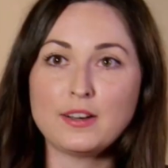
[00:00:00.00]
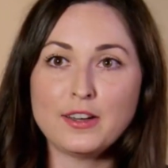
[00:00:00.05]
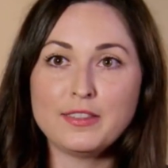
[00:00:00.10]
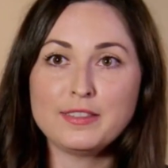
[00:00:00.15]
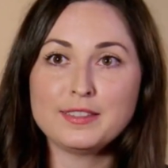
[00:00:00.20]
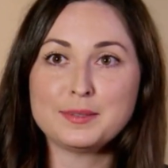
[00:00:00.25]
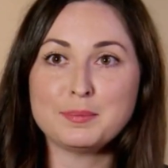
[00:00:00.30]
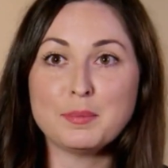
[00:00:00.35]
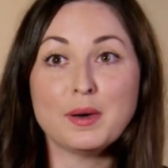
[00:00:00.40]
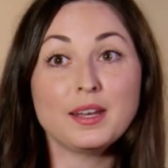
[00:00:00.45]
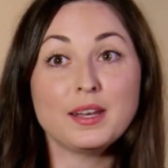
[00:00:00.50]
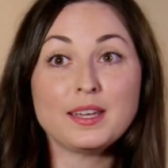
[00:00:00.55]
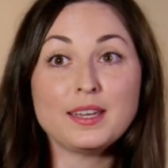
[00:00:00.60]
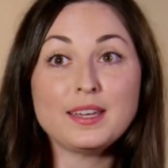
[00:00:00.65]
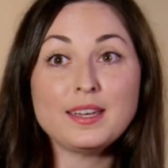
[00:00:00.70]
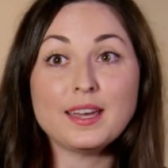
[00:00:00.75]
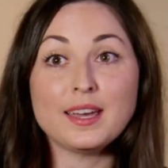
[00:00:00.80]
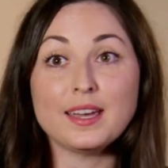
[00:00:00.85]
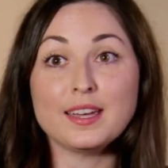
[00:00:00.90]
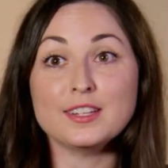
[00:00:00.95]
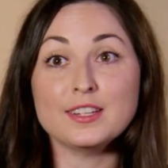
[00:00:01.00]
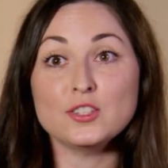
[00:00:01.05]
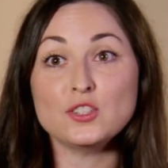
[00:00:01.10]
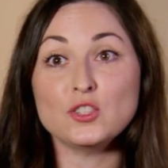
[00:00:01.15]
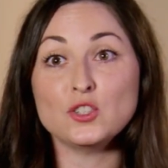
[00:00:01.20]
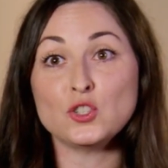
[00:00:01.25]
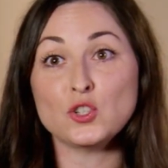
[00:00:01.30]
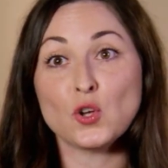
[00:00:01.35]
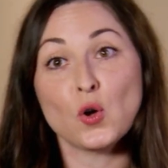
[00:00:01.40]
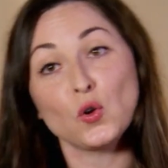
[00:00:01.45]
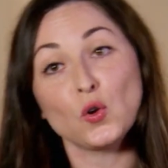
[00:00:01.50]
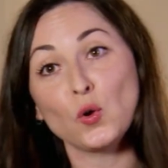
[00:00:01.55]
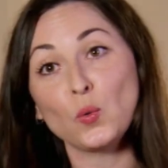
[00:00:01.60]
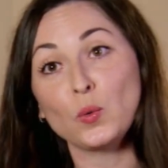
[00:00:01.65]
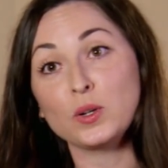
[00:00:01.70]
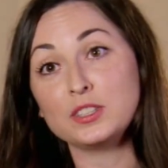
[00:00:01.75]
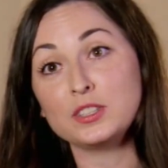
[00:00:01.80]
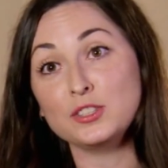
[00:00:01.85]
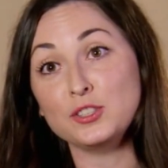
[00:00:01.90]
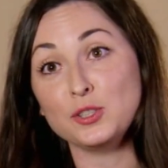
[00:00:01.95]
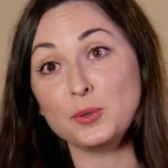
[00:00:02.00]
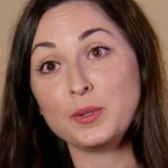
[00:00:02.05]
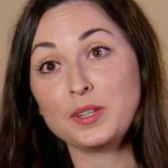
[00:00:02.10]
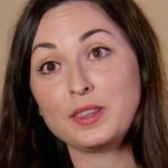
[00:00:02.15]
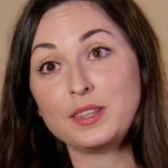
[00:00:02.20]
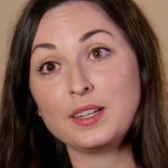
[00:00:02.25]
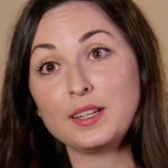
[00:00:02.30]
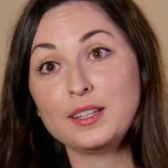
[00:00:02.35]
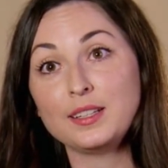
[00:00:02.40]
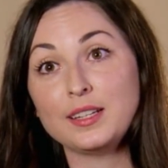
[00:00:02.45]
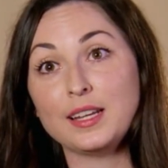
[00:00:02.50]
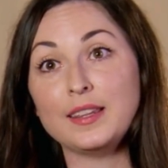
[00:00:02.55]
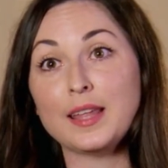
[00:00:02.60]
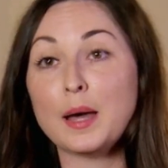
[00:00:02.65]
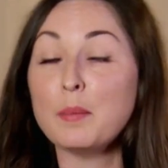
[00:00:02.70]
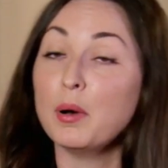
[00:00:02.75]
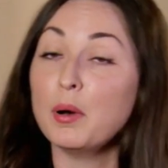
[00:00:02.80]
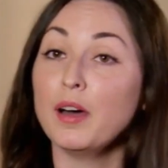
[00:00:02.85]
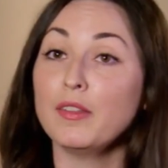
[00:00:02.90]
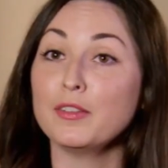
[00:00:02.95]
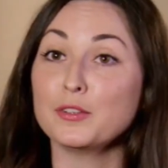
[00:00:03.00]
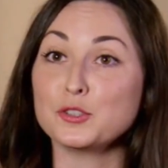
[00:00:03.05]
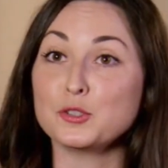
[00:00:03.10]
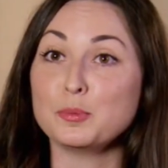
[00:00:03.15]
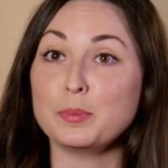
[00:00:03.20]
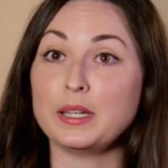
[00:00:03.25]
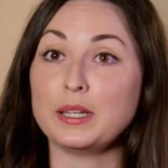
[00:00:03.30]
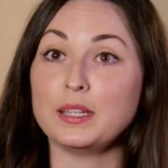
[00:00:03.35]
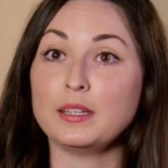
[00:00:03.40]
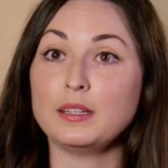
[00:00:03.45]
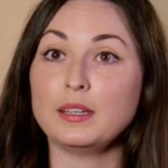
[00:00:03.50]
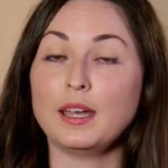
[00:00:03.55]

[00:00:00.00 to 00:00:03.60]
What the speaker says: all this money and don't know what to do with it, and that bothers me.